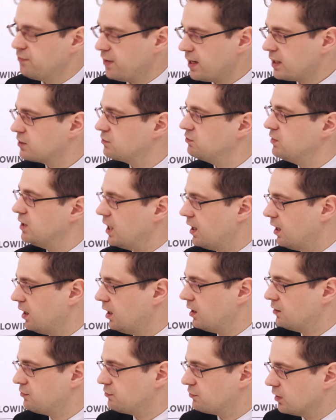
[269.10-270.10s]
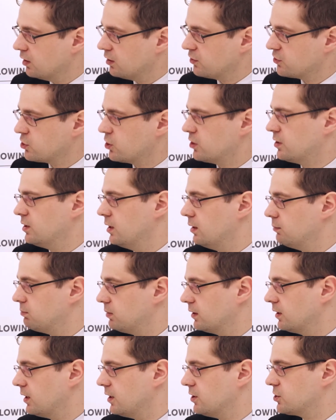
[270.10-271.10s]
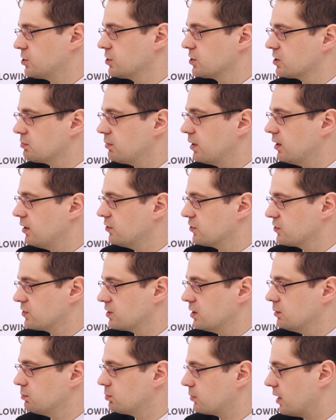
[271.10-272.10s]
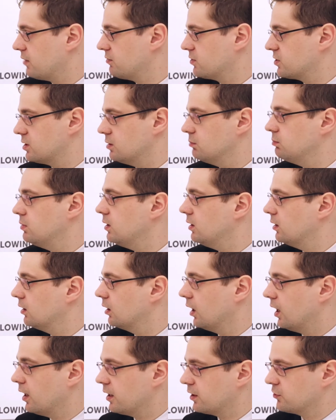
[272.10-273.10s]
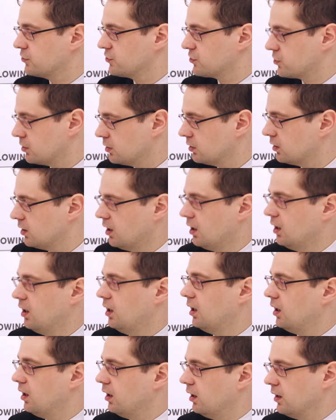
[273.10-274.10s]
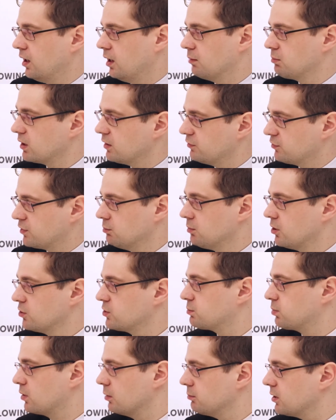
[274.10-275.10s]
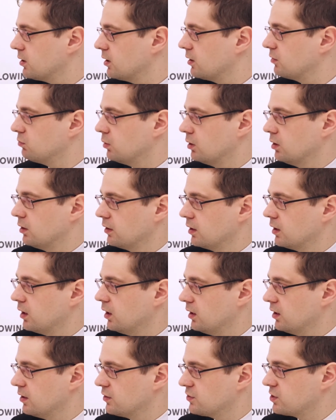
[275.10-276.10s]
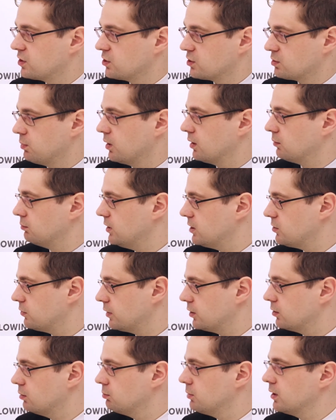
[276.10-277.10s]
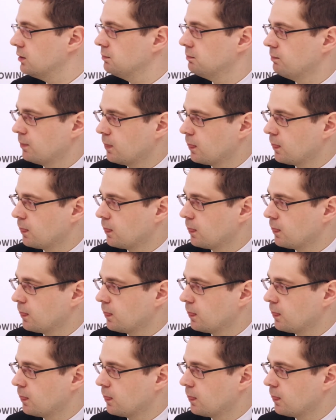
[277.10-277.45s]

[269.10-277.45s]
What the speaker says: fact, we have certain applications where you see privacy being a high concern. I believe the most prominent one is the smart metering domain,